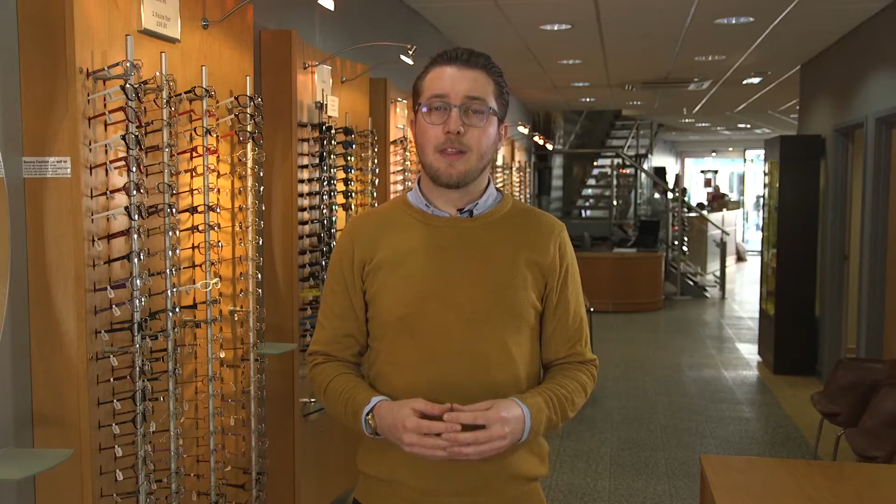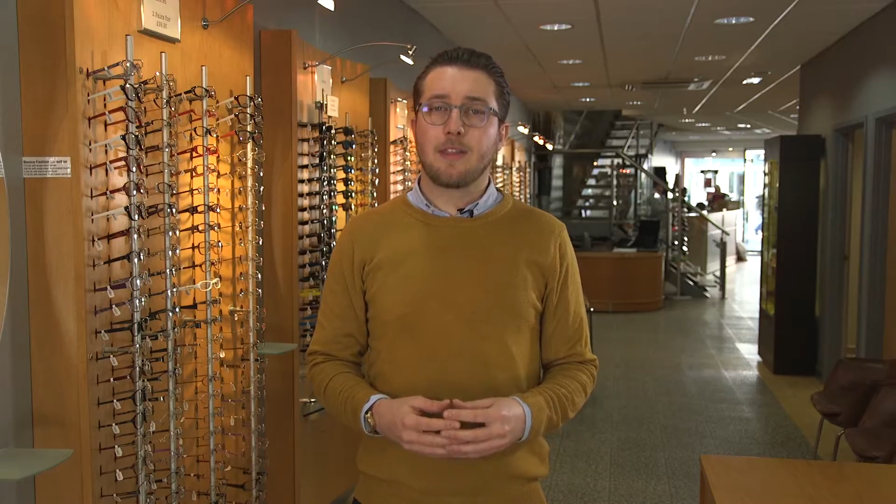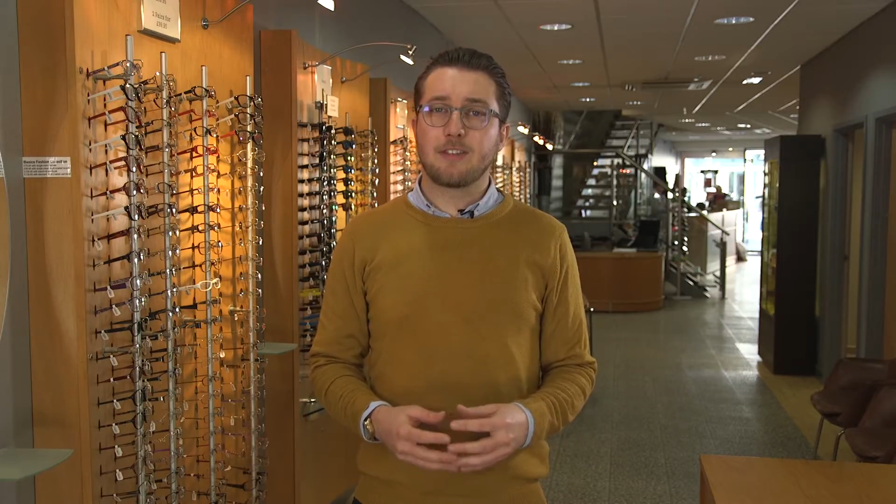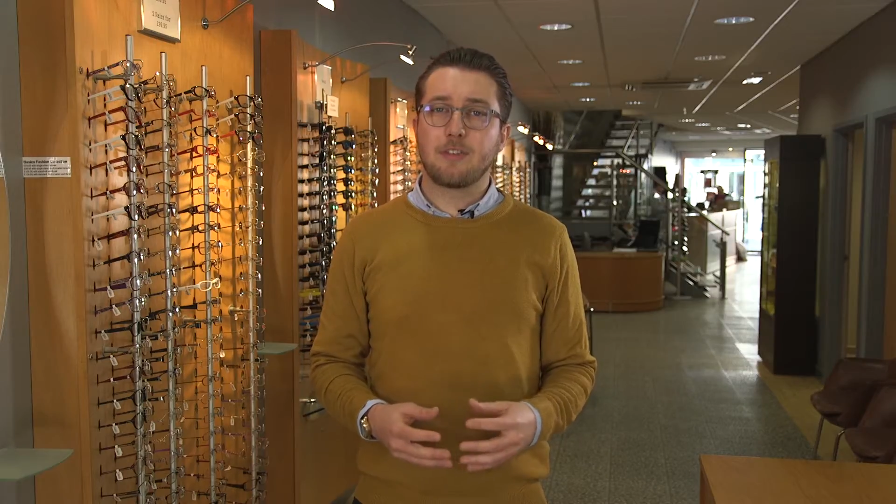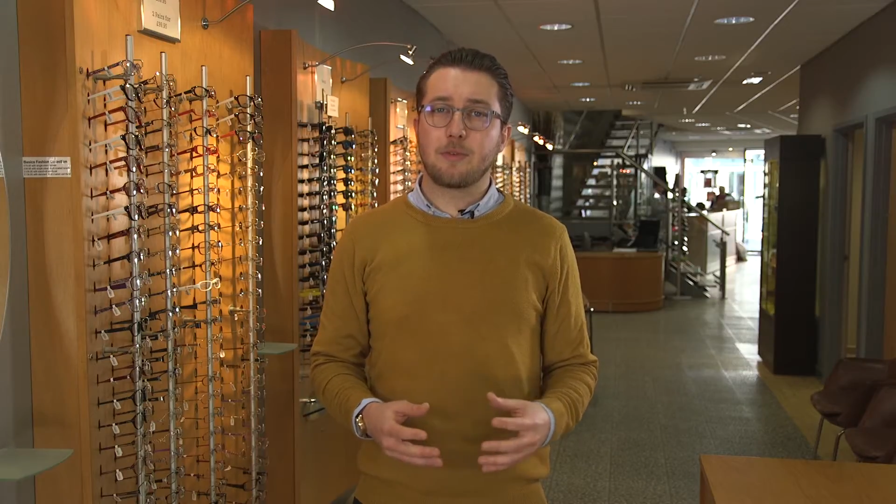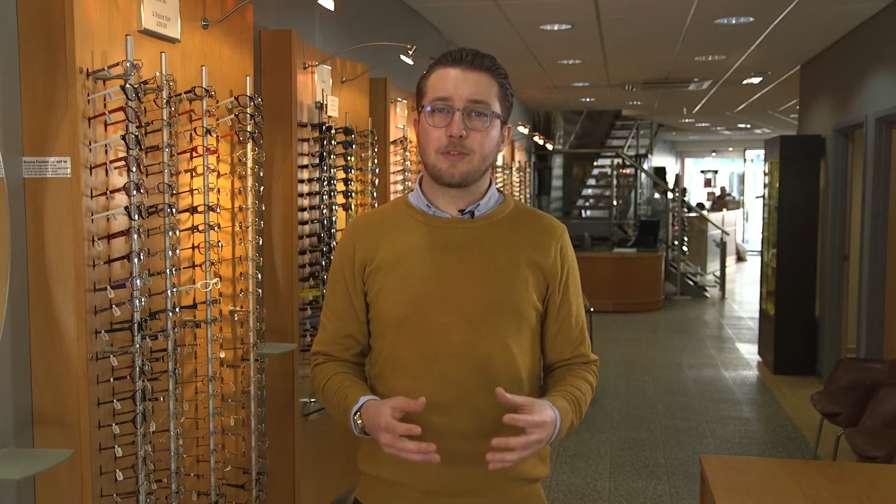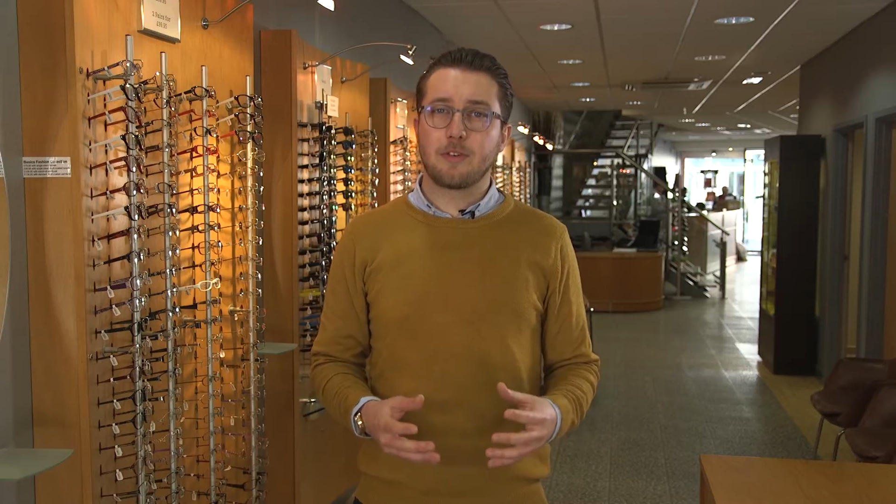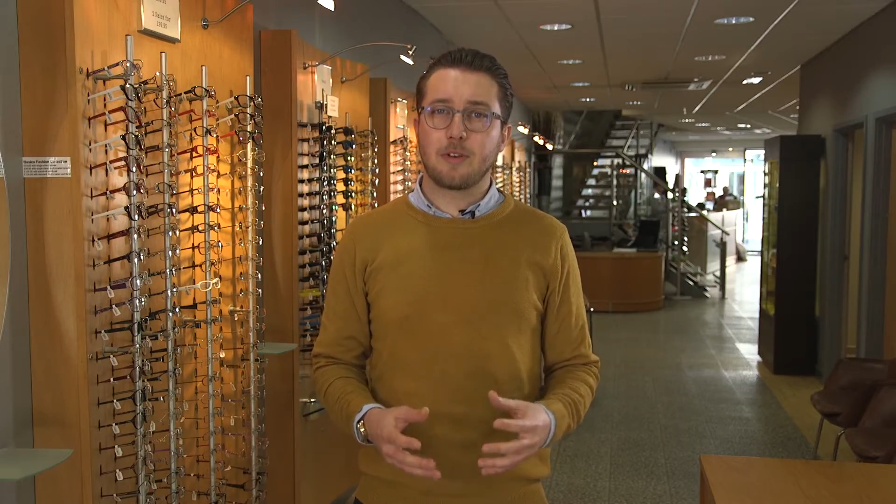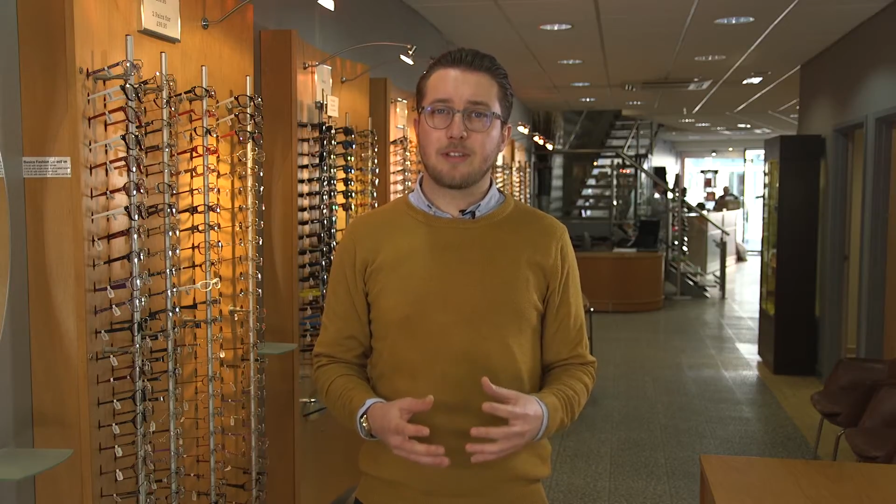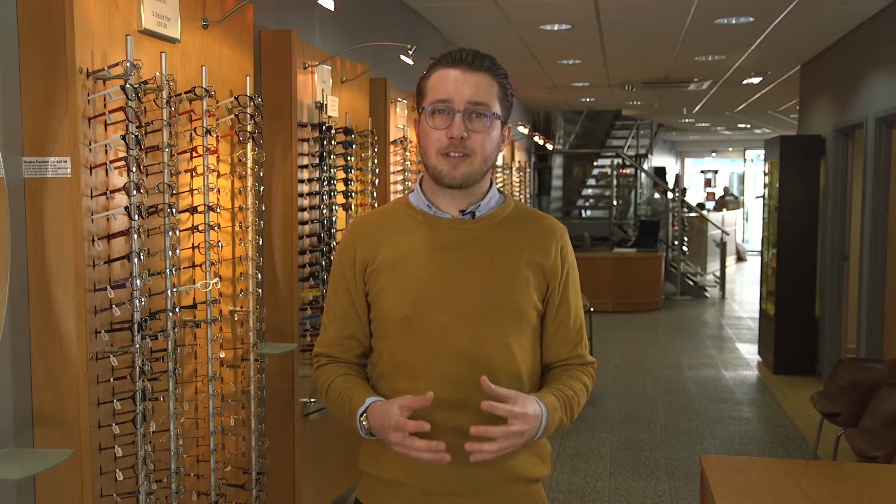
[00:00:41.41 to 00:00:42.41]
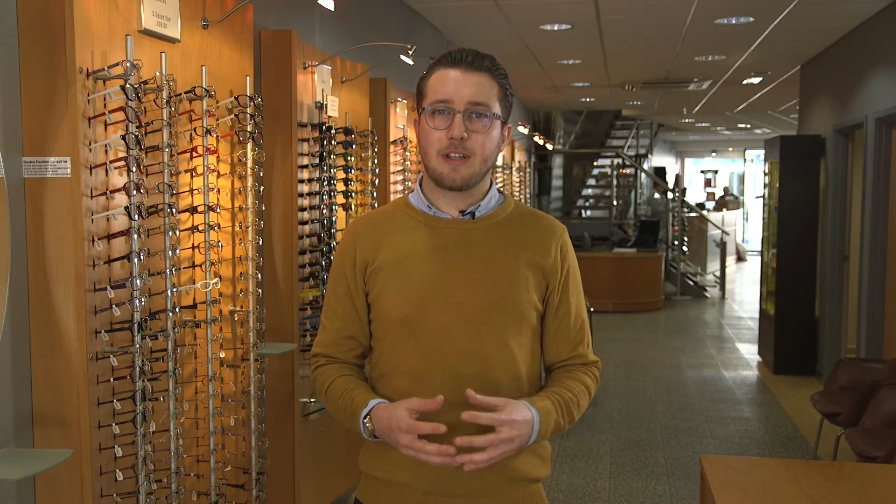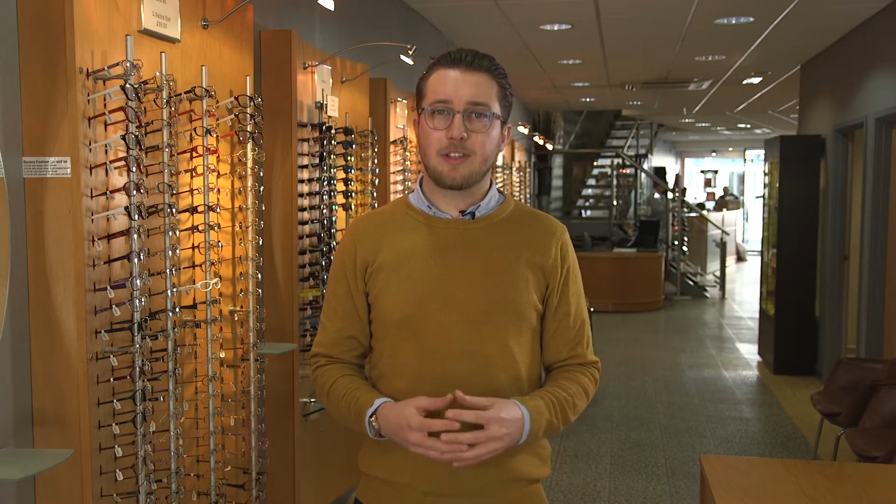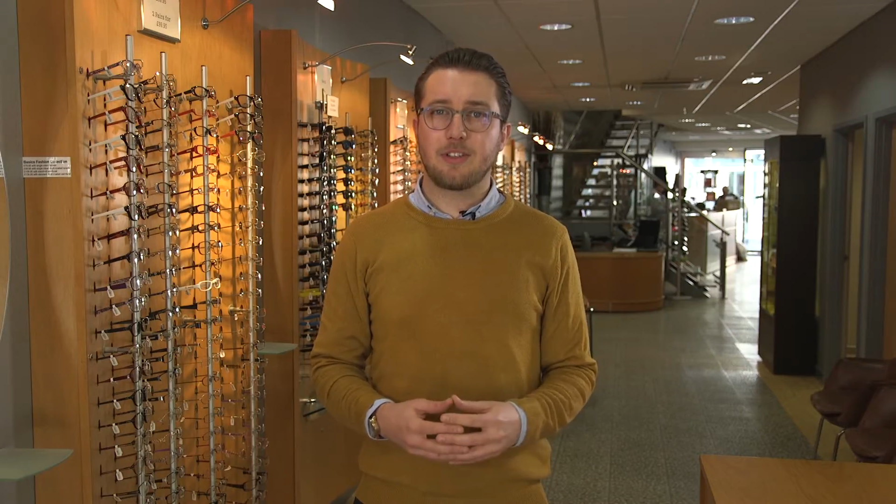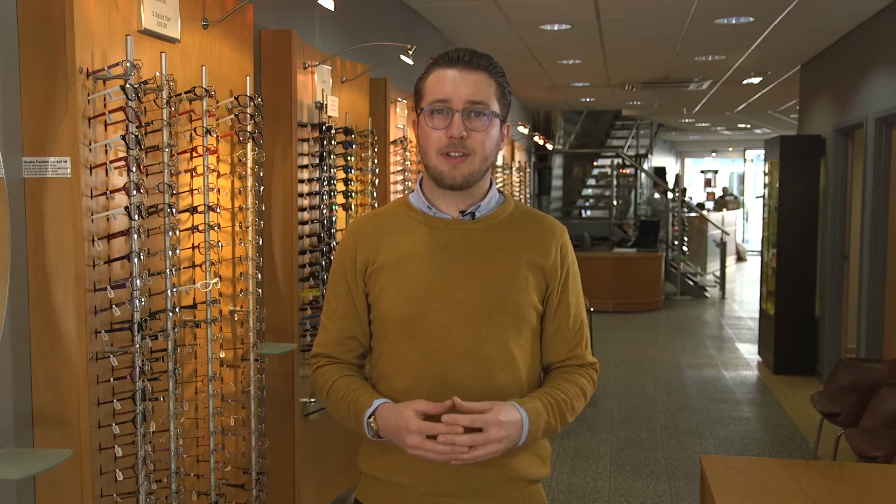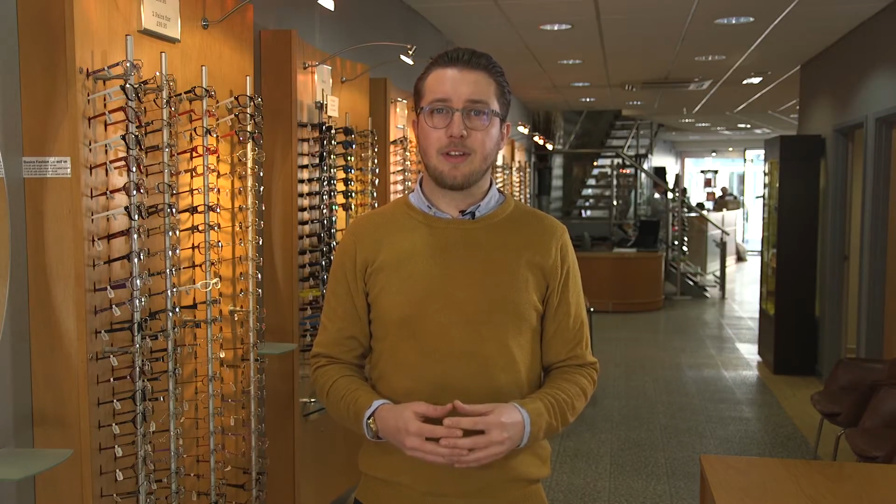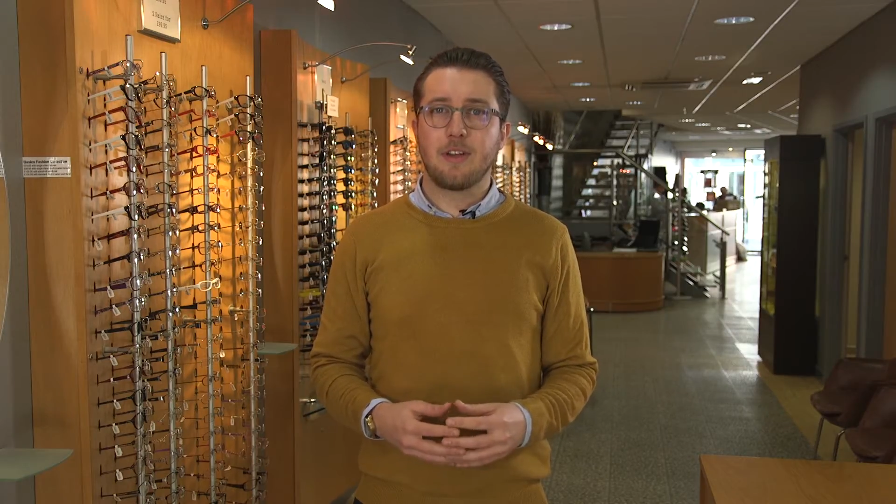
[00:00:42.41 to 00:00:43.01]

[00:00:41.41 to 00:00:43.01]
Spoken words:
This new sunglass collection,